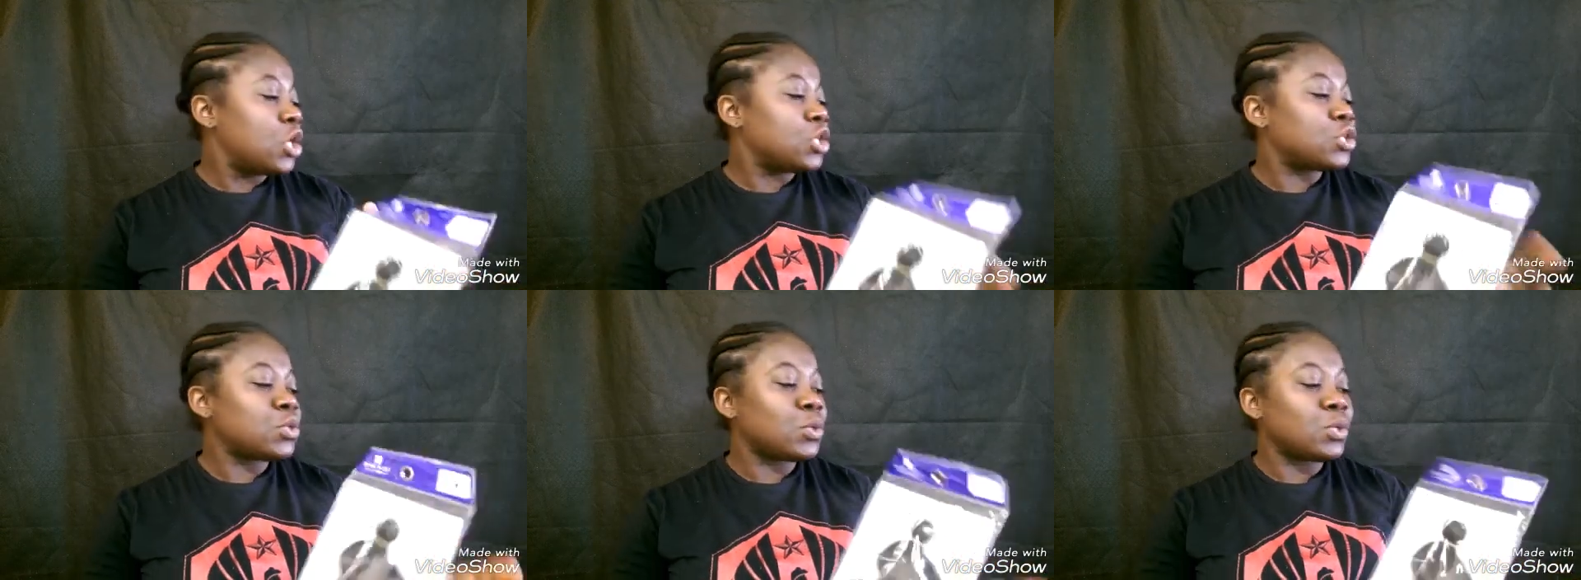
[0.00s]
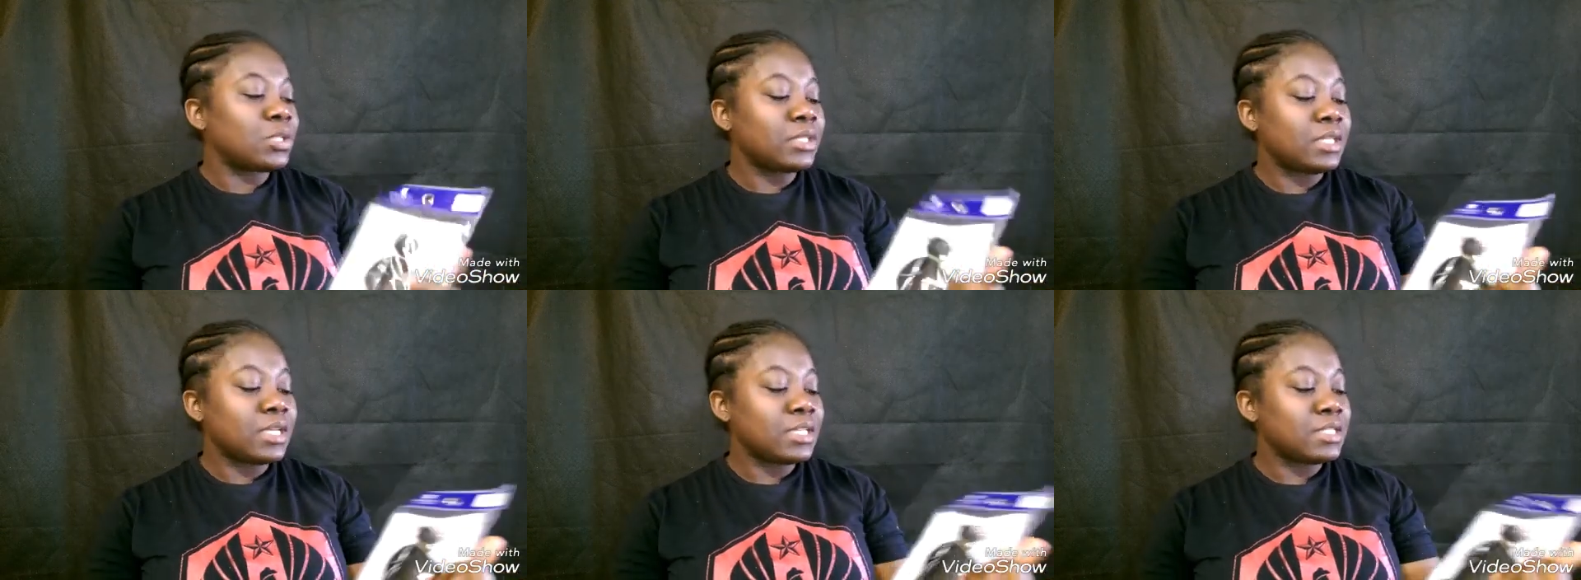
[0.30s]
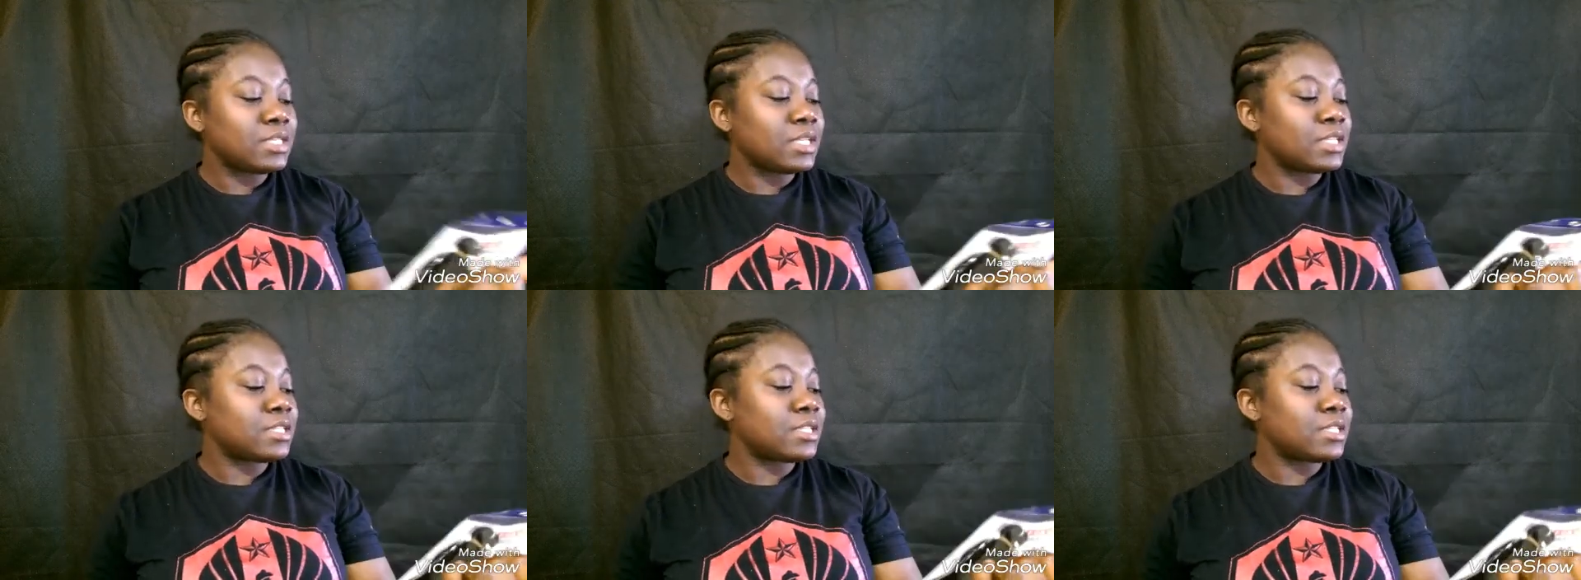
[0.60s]
So
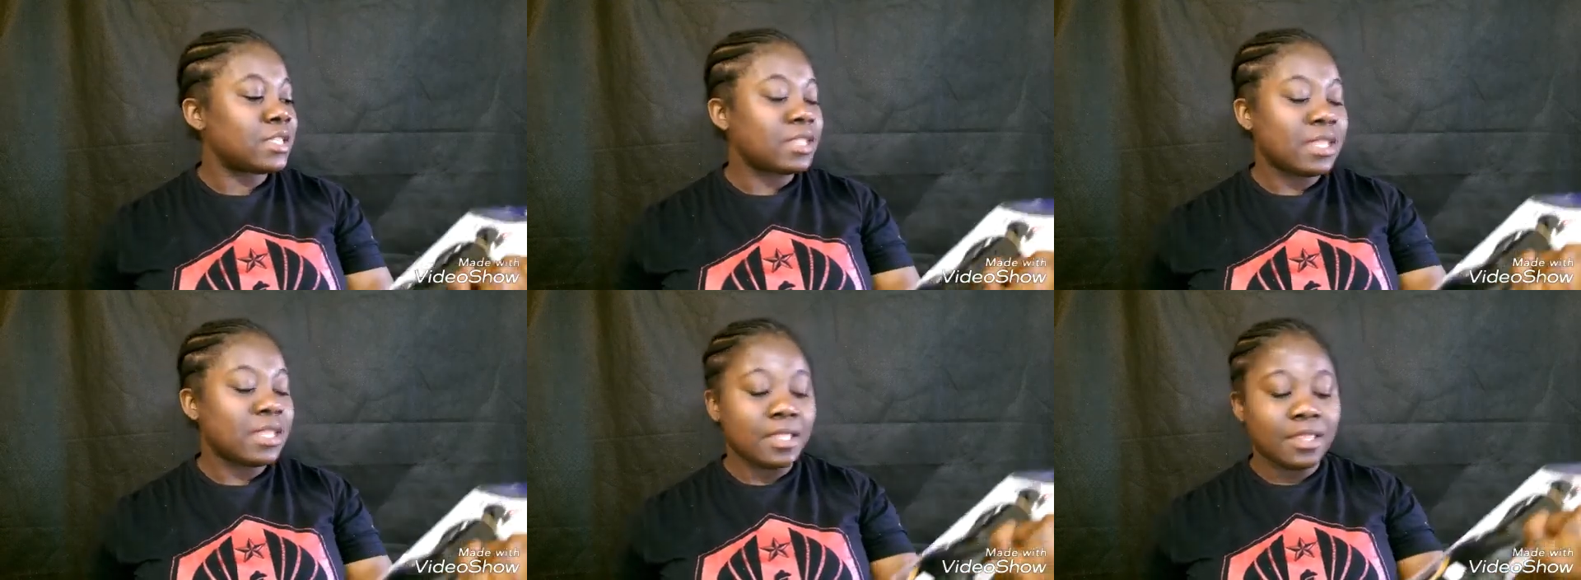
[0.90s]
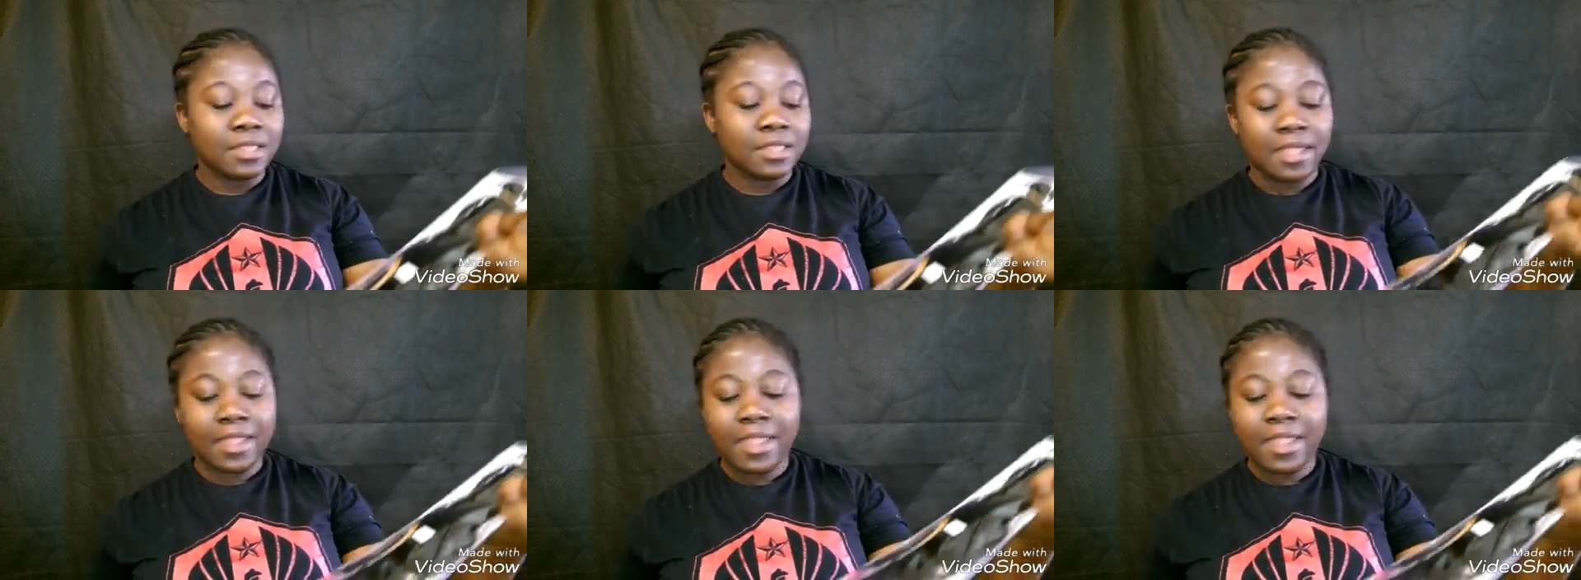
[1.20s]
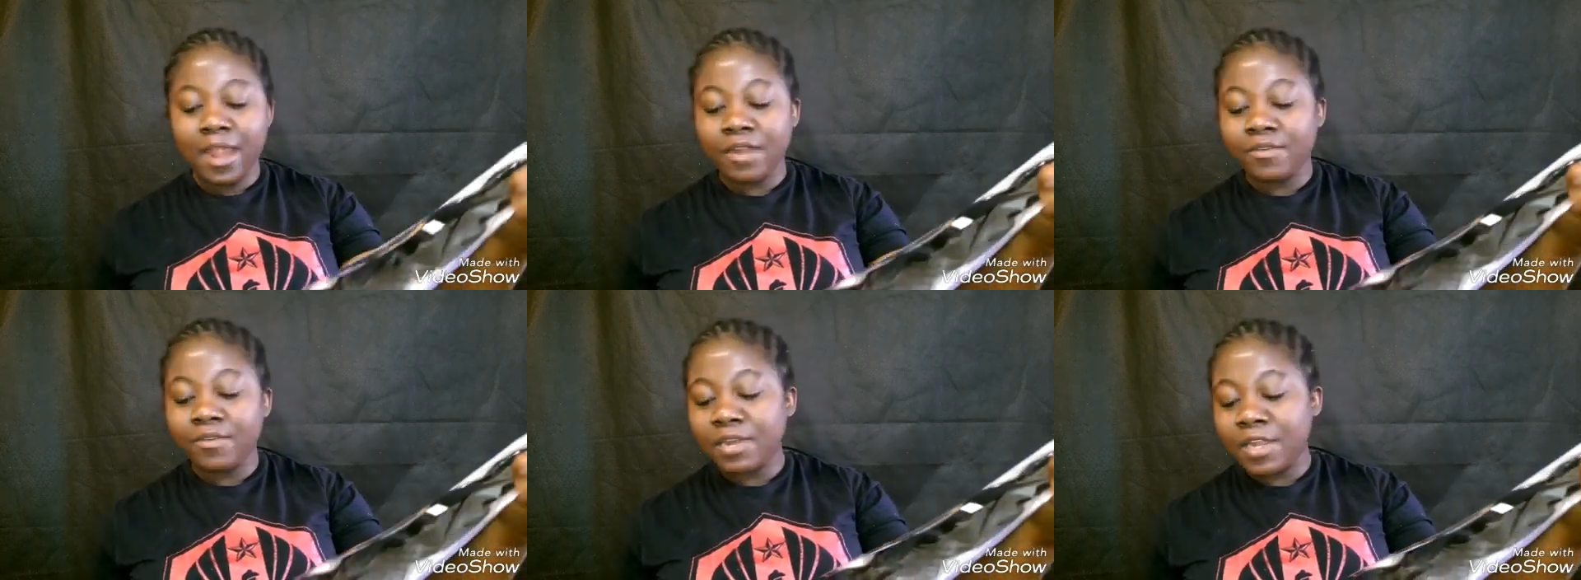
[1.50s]
this is a
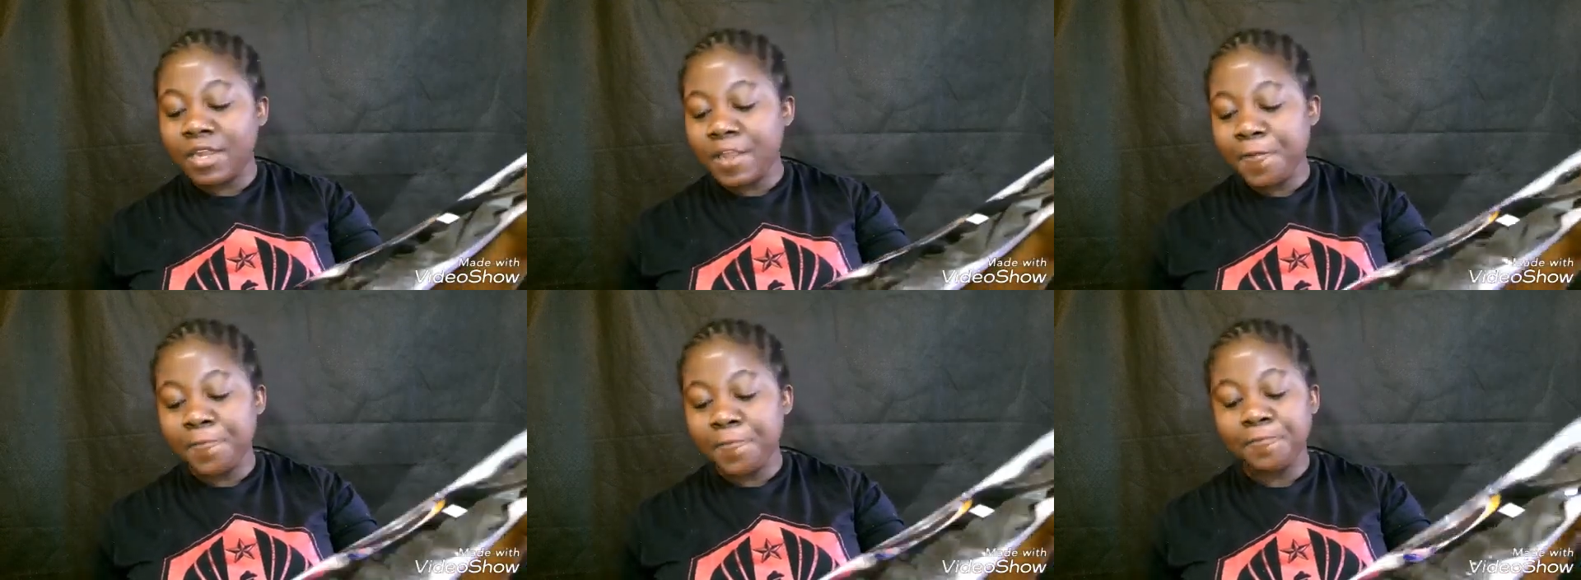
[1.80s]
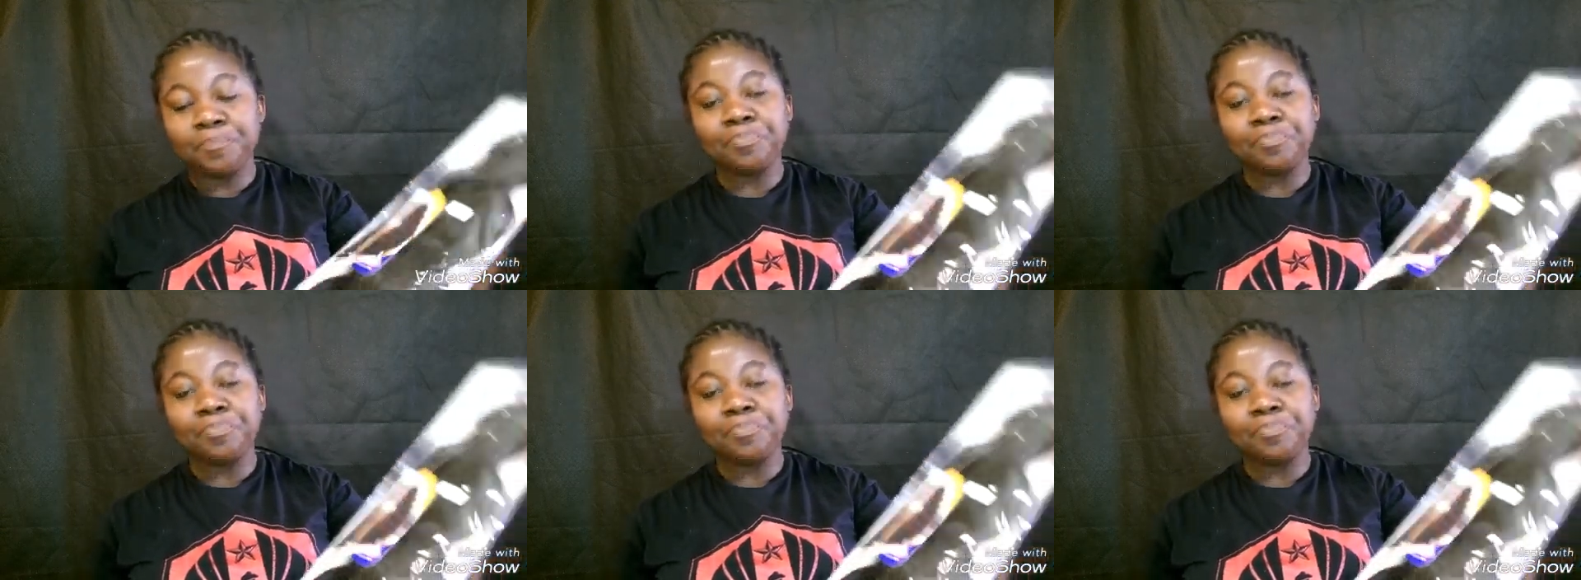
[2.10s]
Niagara